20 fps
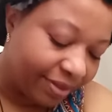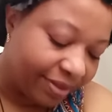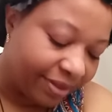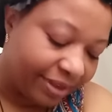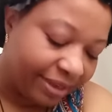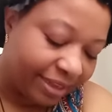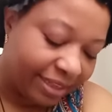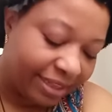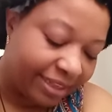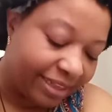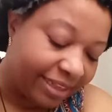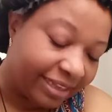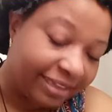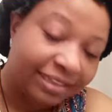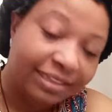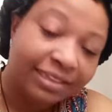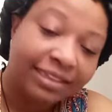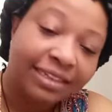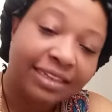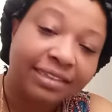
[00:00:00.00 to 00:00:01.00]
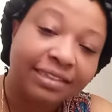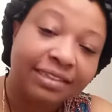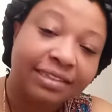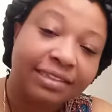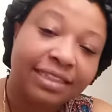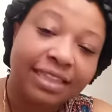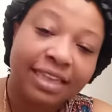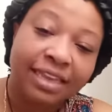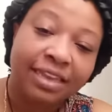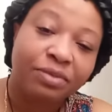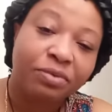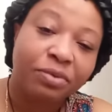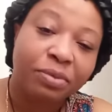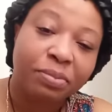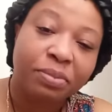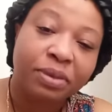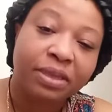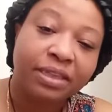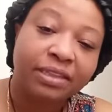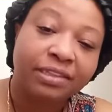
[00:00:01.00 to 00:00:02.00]
you know, there's a, there's a thing
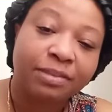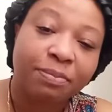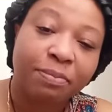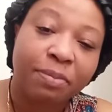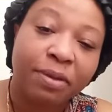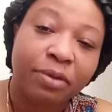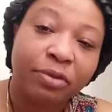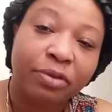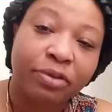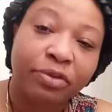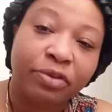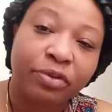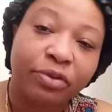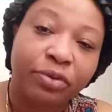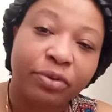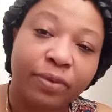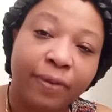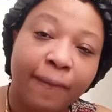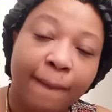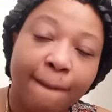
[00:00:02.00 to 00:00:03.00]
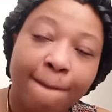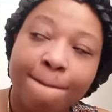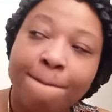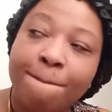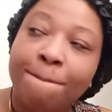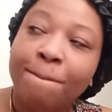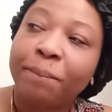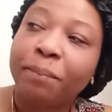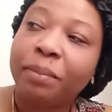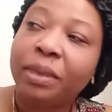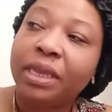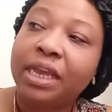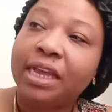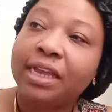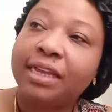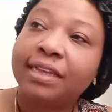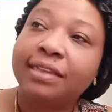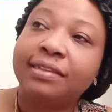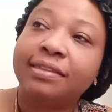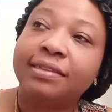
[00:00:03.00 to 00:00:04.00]
with being spiritual
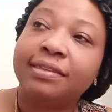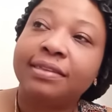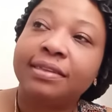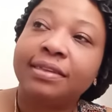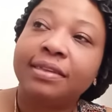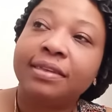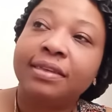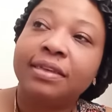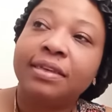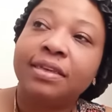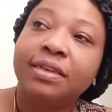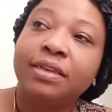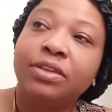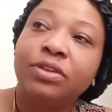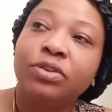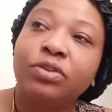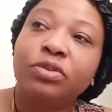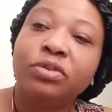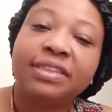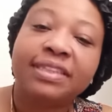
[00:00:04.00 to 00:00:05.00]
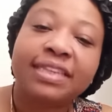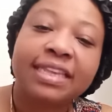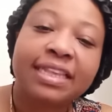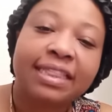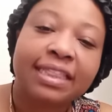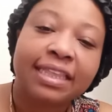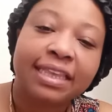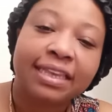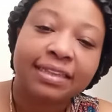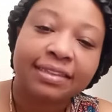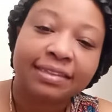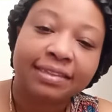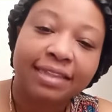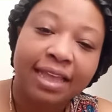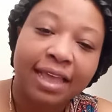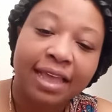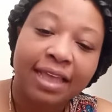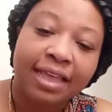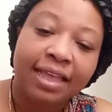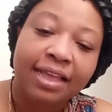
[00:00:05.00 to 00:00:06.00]
because you see things
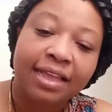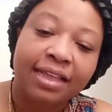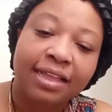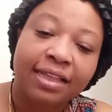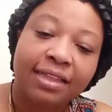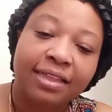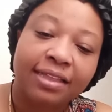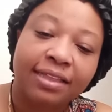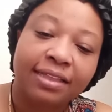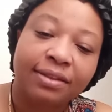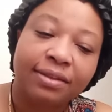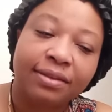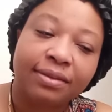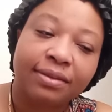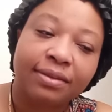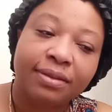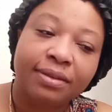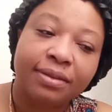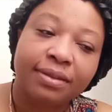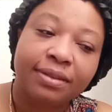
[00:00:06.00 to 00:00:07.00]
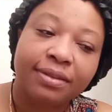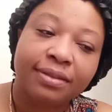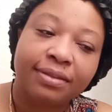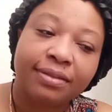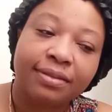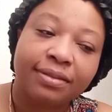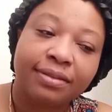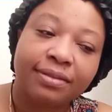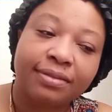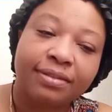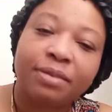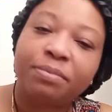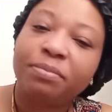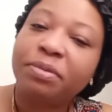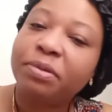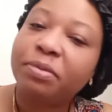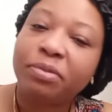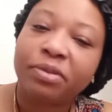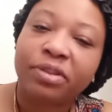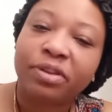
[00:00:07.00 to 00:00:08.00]
that some
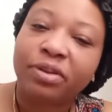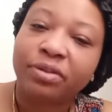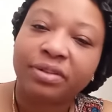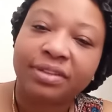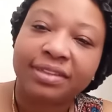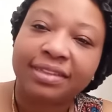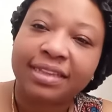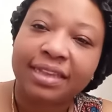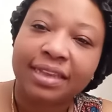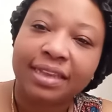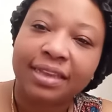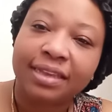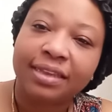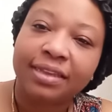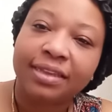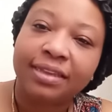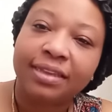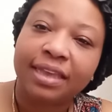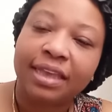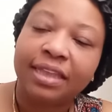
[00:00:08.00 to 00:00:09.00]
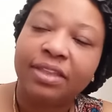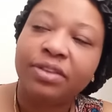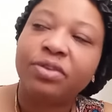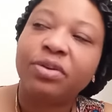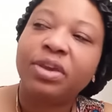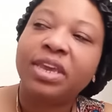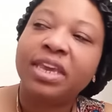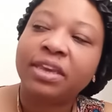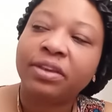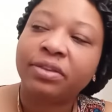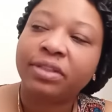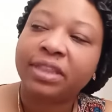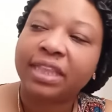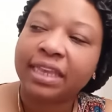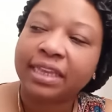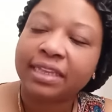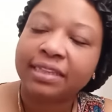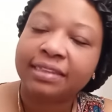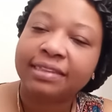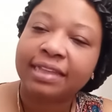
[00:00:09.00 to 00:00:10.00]
people don't see and you hear
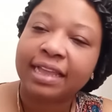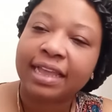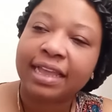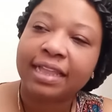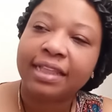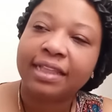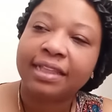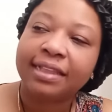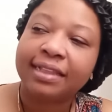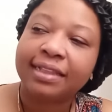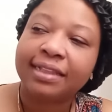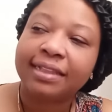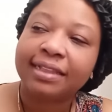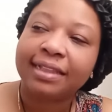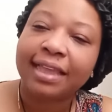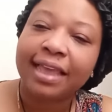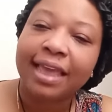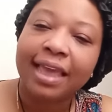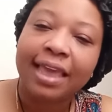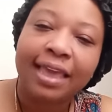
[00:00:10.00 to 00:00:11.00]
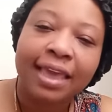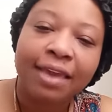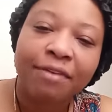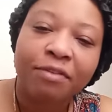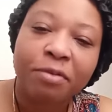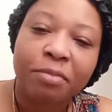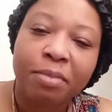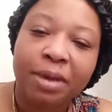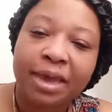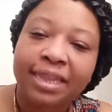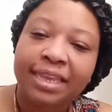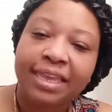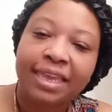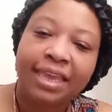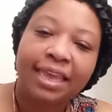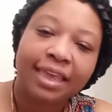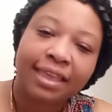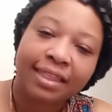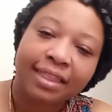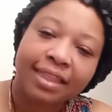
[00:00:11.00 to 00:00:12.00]
things that everybody
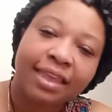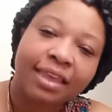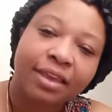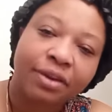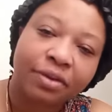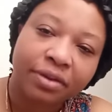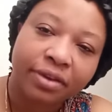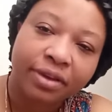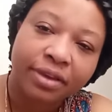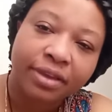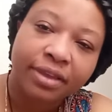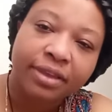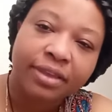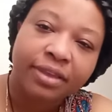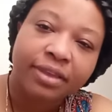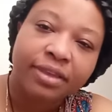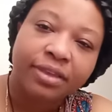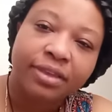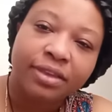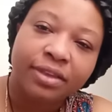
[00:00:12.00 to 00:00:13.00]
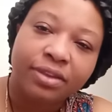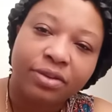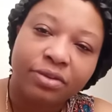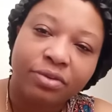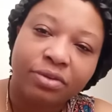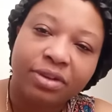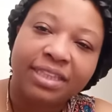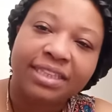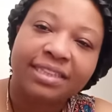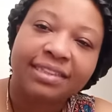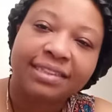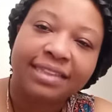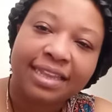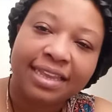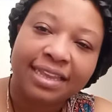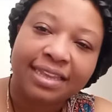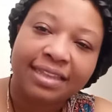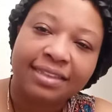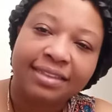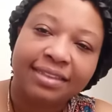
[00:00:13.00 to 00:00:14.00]
can't hear. You
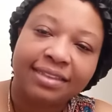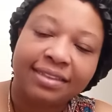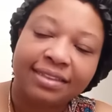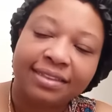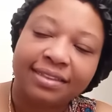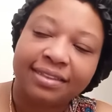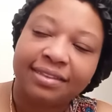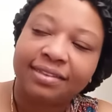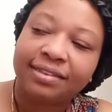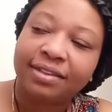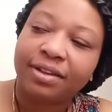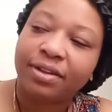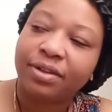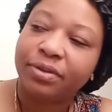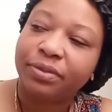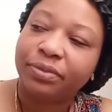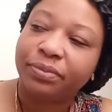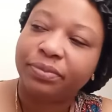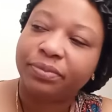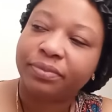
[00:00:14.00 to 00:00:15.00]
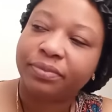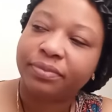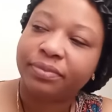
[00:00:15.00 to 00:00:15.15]
understand? So